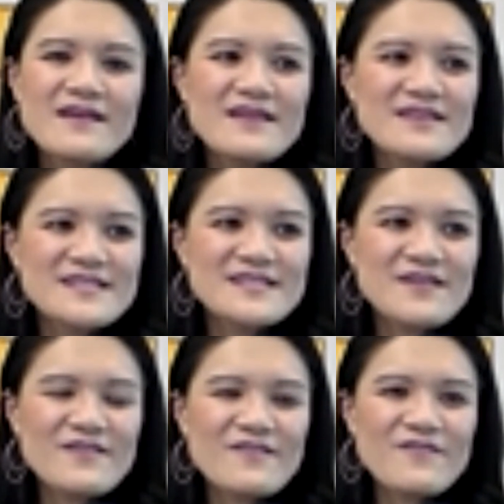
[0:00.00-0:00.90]
Is
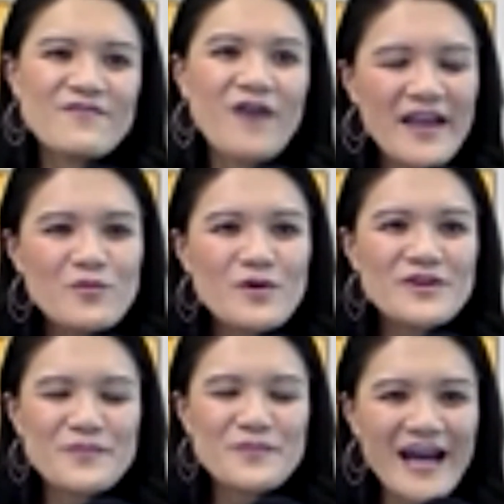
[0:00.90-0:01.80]
find what
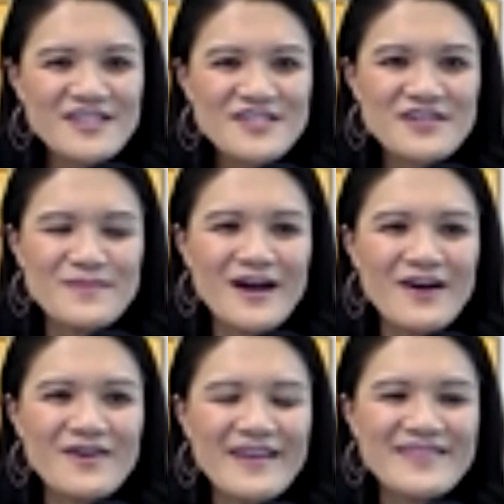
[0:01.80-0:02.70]
you're passionate
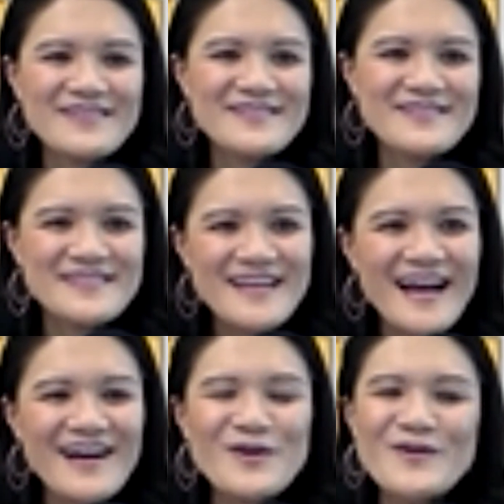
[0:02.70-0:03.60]
about and then see
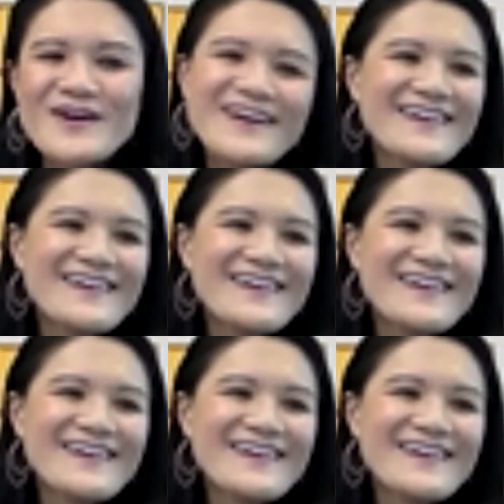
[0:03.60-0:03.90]
how